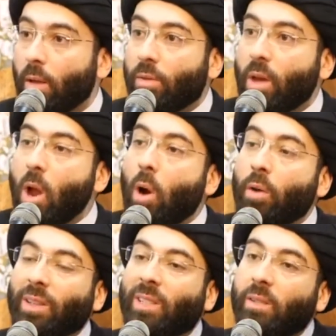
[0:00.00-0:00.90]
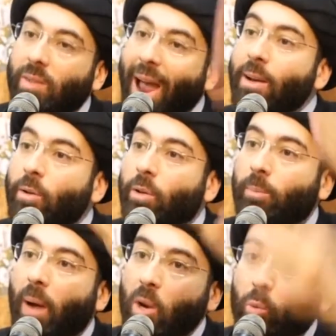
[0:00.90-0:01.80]
they are the standard
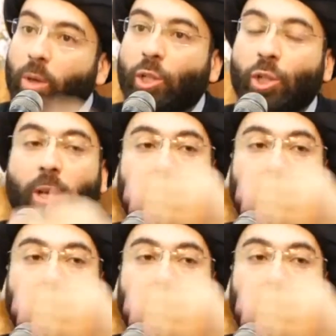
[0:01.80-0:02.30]
by which